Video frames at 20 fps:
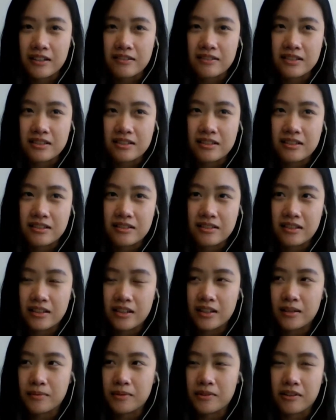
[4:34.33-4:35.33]
I see
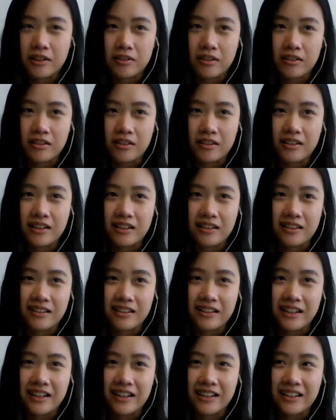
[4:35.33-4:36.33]
D&M around a lot, and
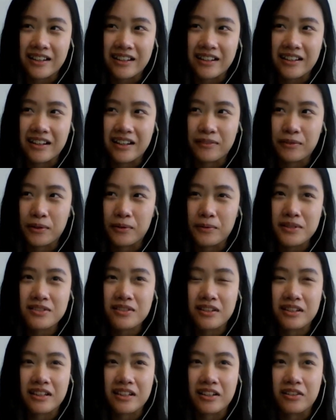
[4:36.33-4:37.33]
like I've always
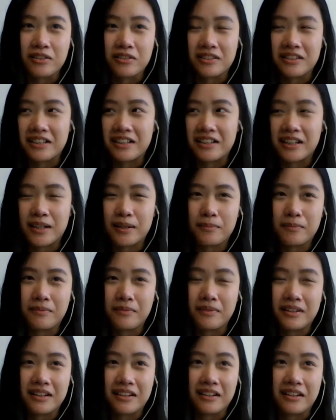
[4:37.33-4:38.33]
thought like, oh,
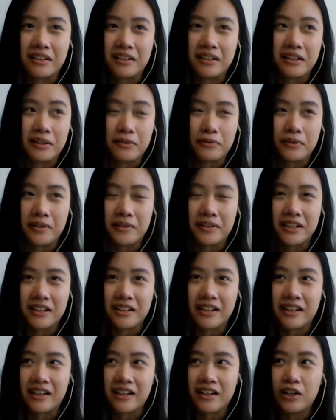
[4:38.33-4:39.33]
D&M, they're very
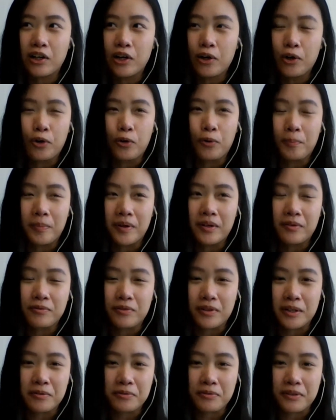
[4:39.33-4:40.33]
like open,
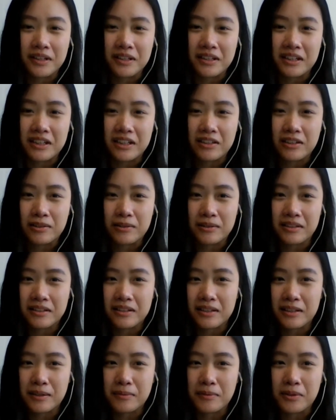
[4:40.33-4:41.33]
very friendly all the
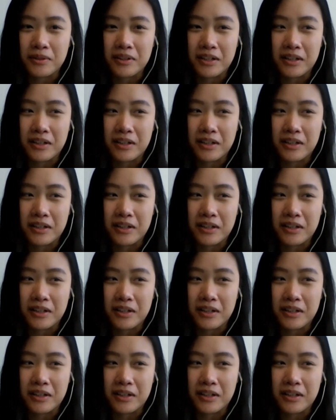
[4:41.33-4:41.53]
time.